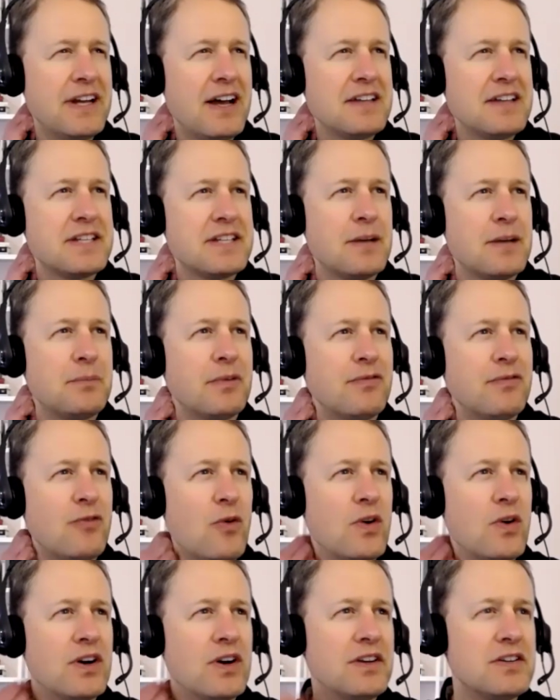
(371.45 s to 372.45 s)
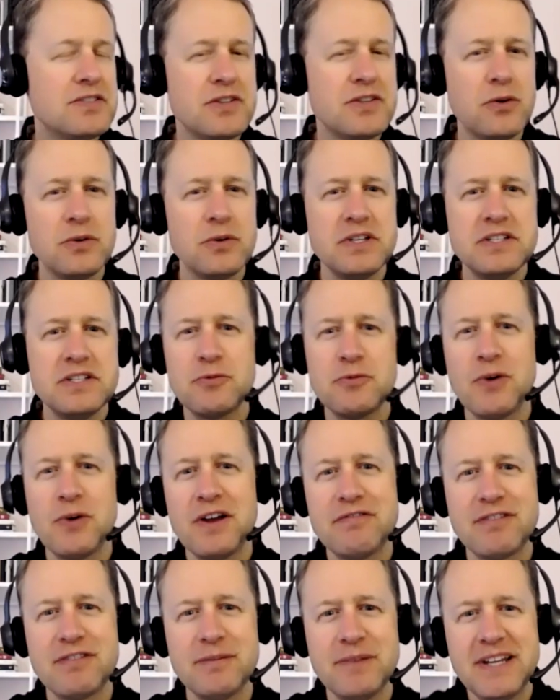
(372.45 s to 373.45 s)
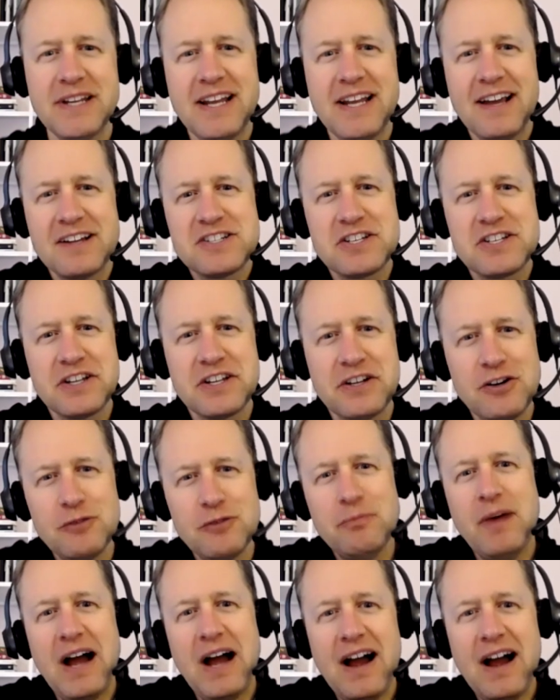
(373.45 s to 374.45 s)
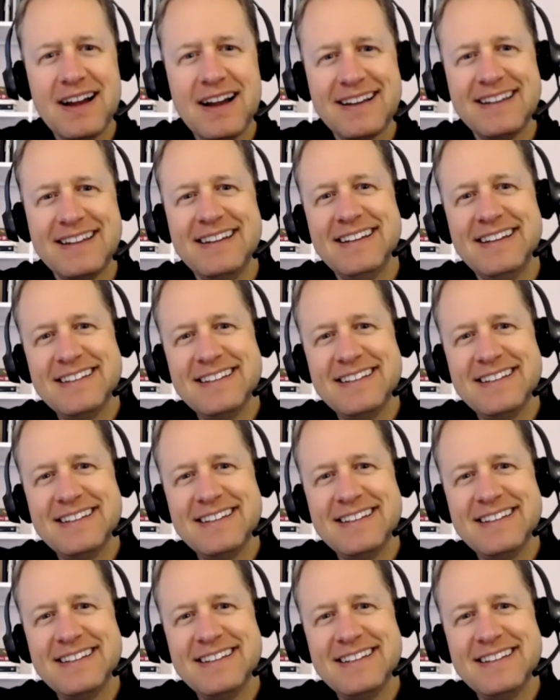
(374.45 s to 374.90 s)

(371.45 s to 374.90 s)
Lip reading: that before, and there's no easy way for me to actually go back and